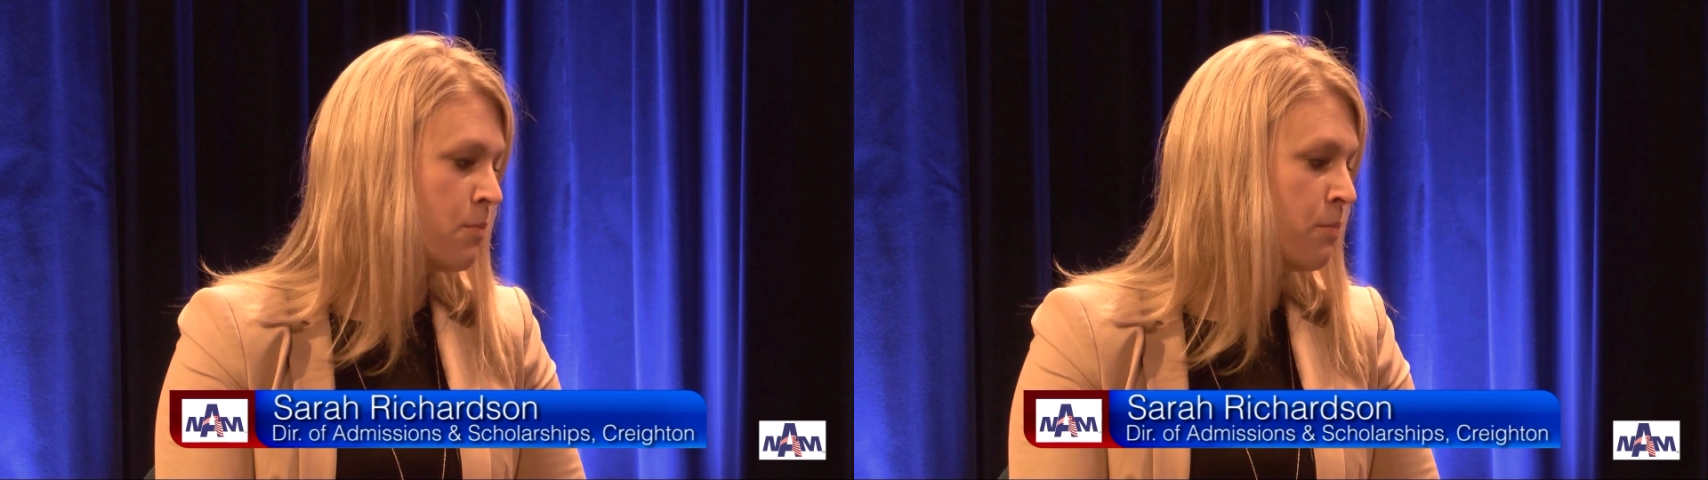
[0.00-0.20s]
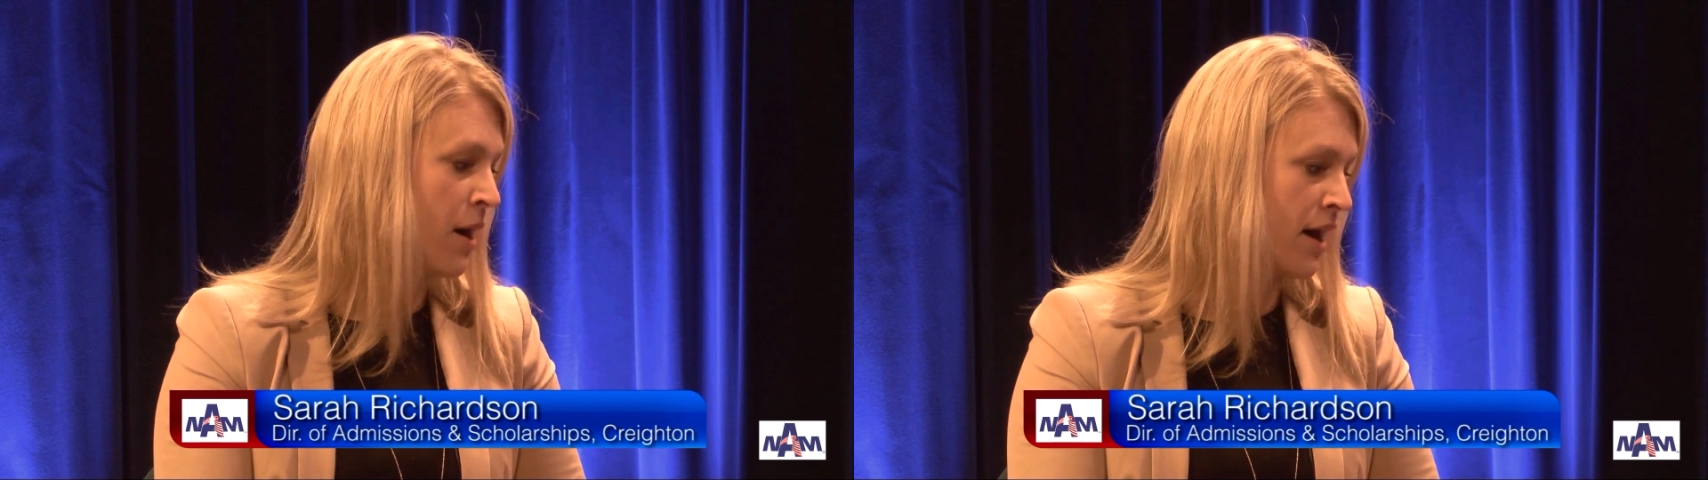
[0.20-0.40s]

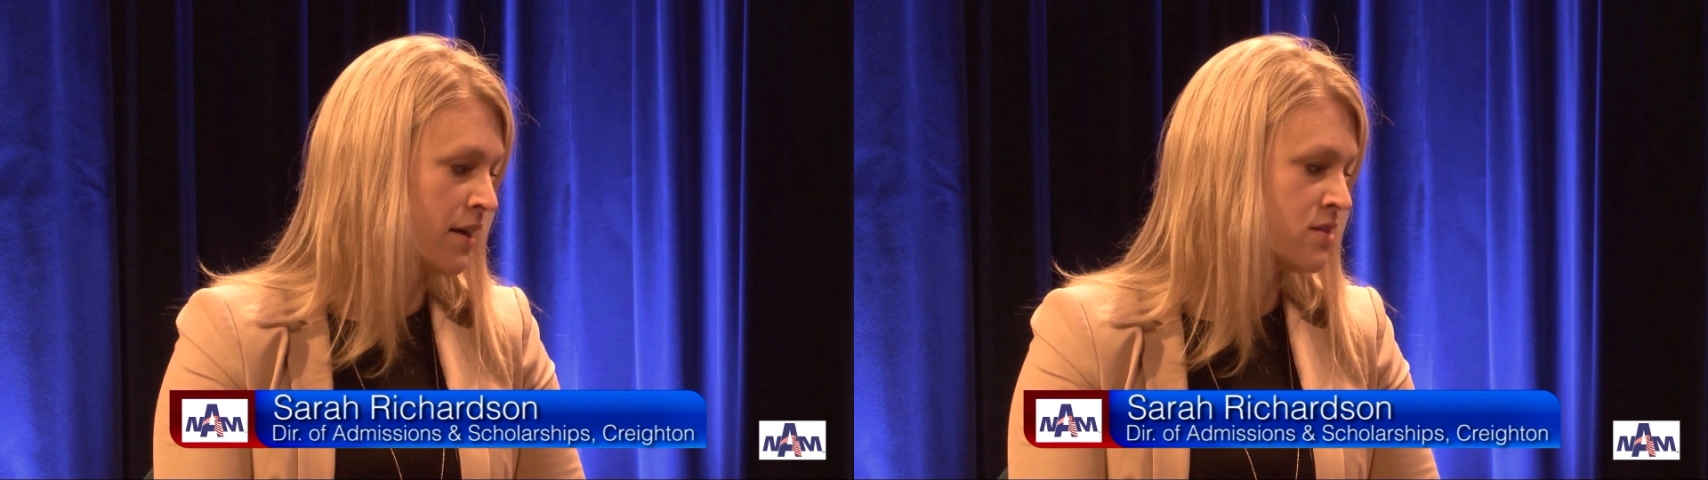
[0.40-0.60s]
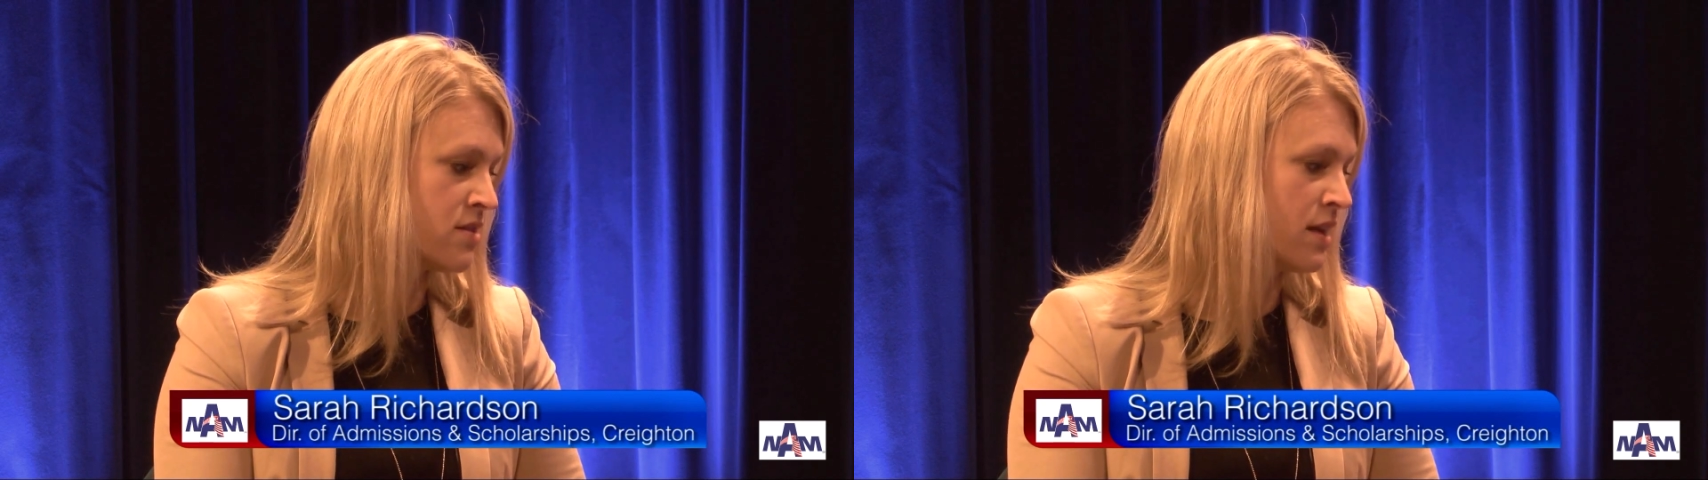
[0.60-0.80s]

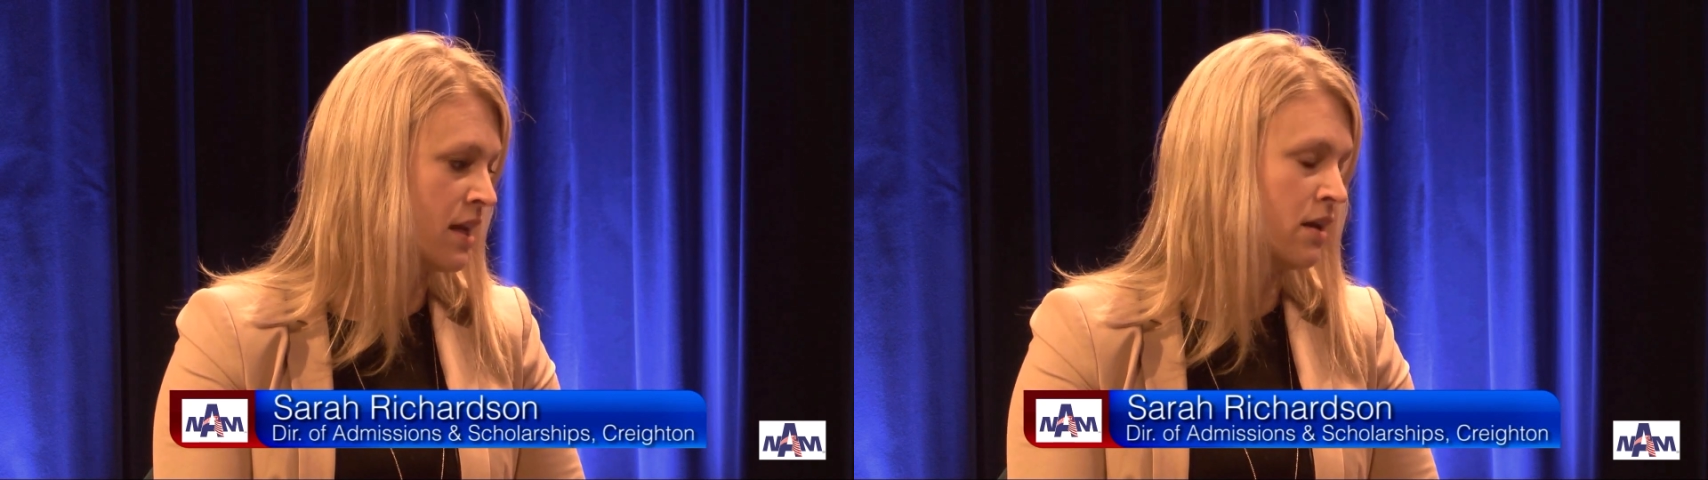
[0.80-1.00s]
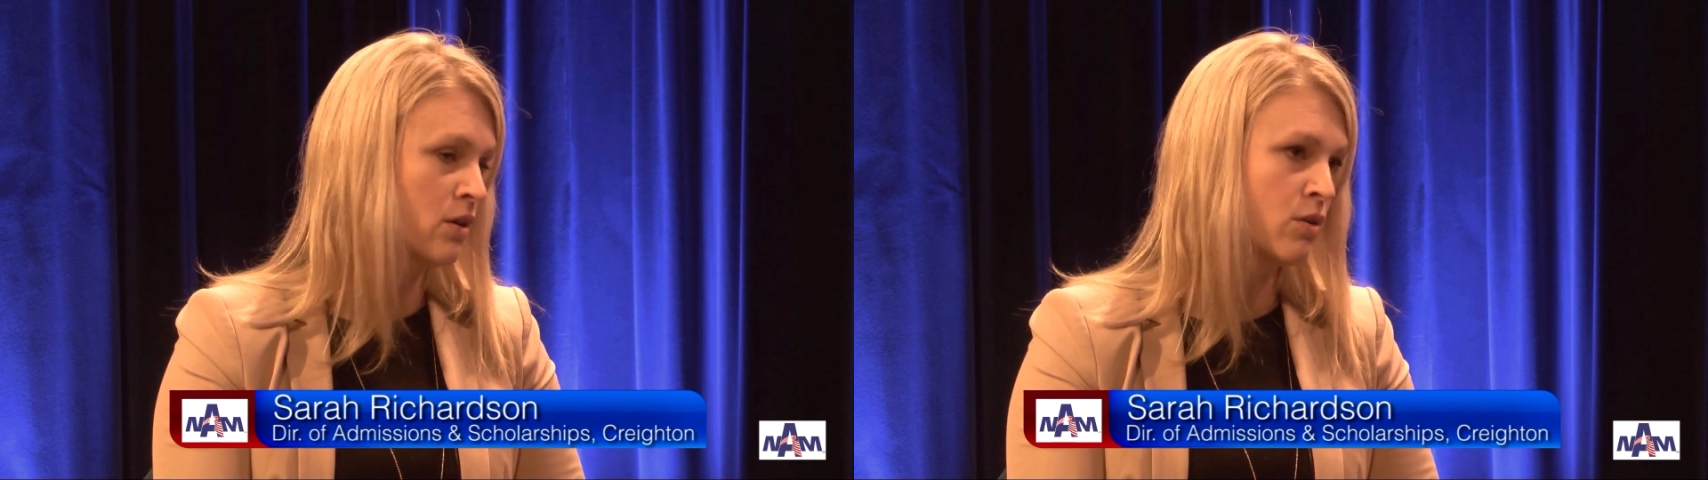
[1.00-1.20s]
But
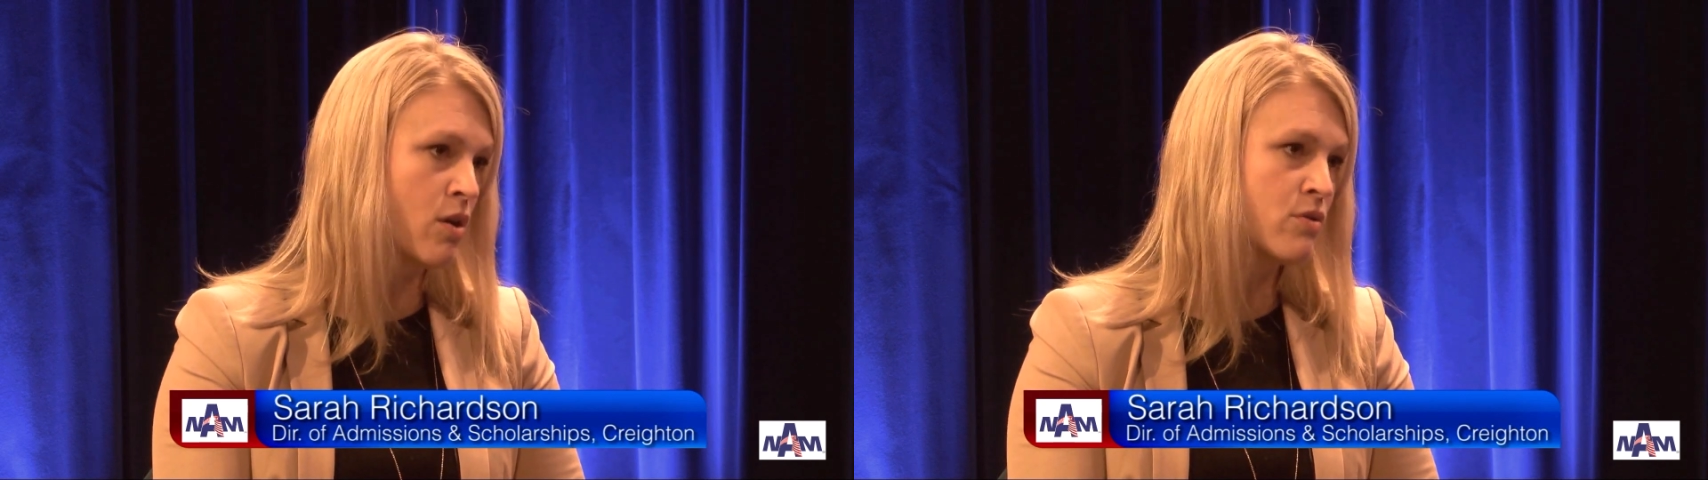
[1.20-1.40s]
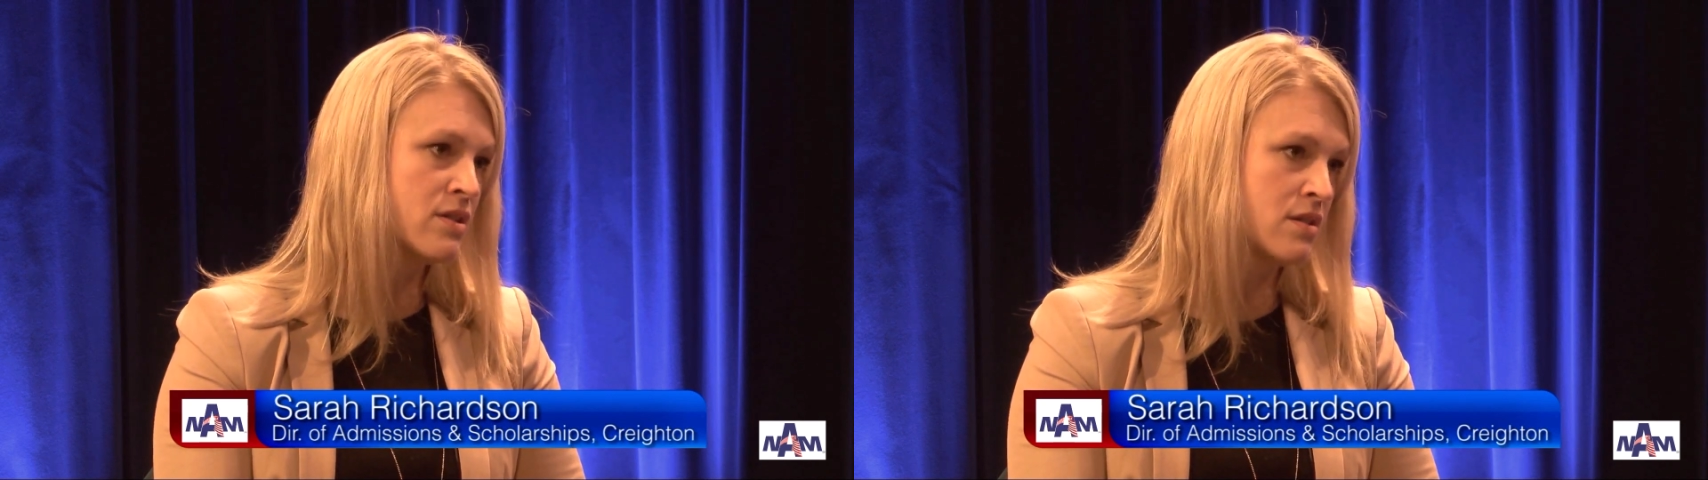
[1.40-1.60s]
in a close